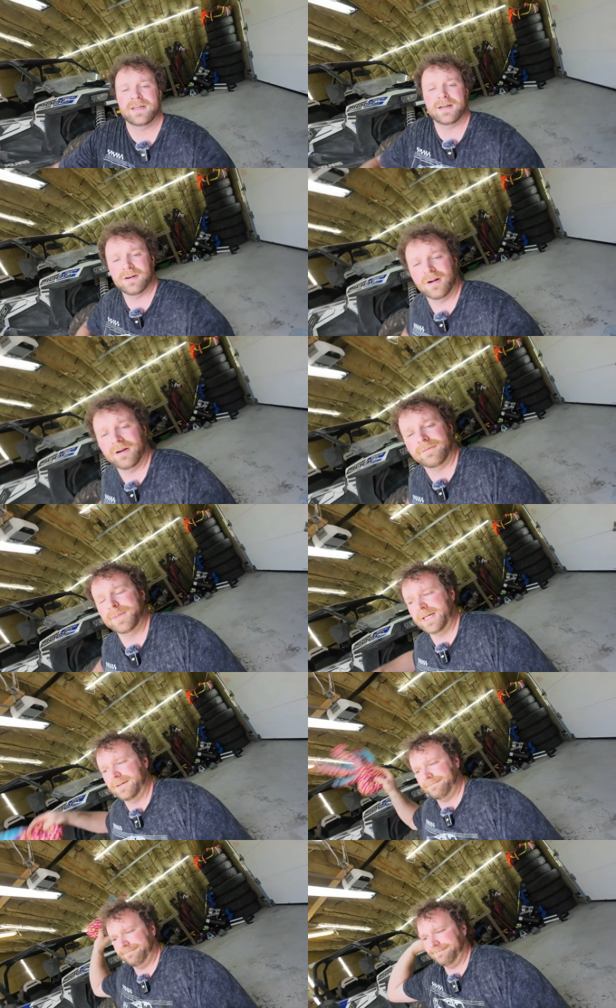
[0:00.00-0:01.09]
get her off
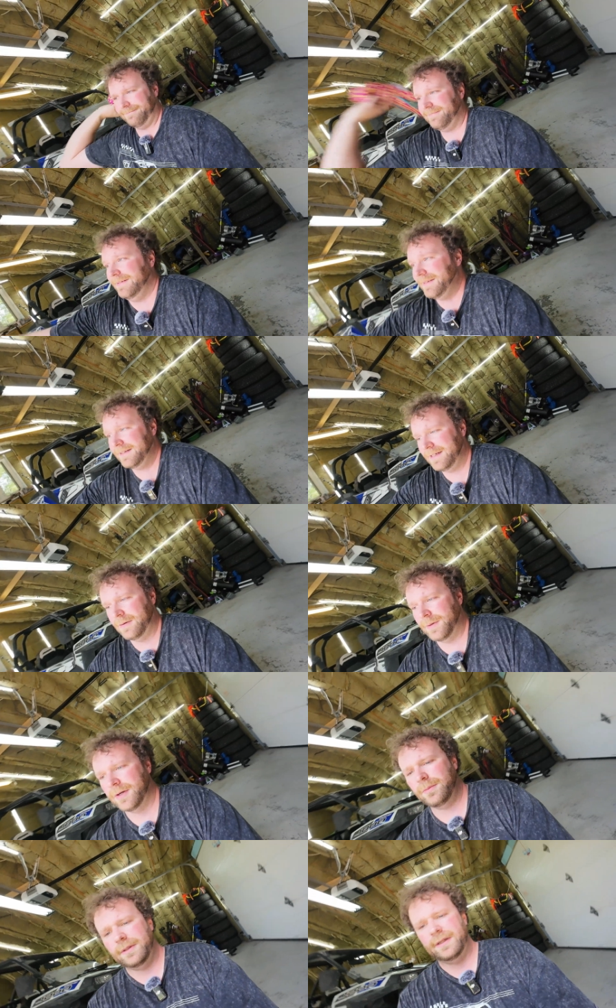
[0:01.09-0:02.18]
me. There we
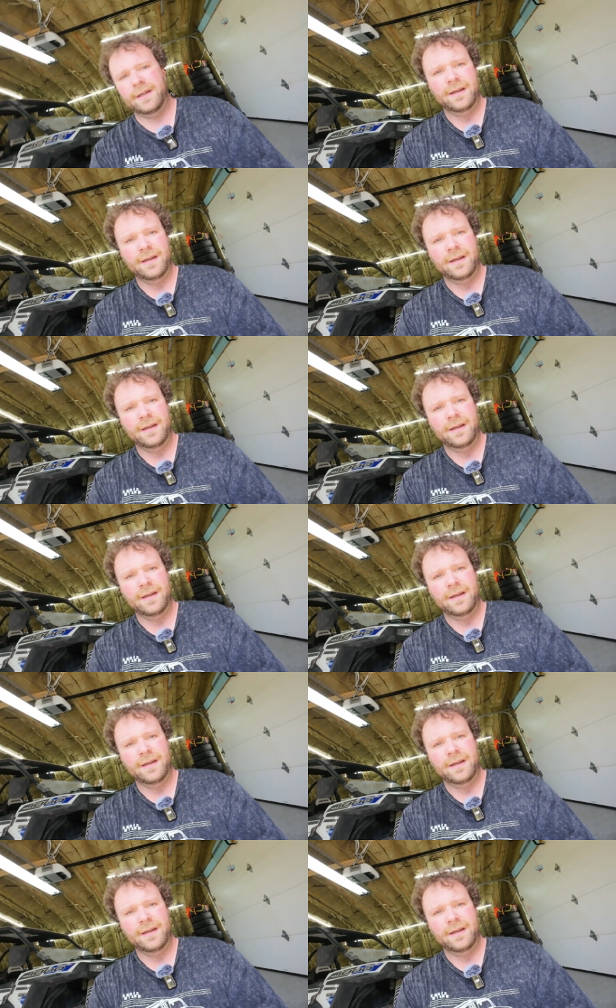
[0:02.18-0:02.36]
go.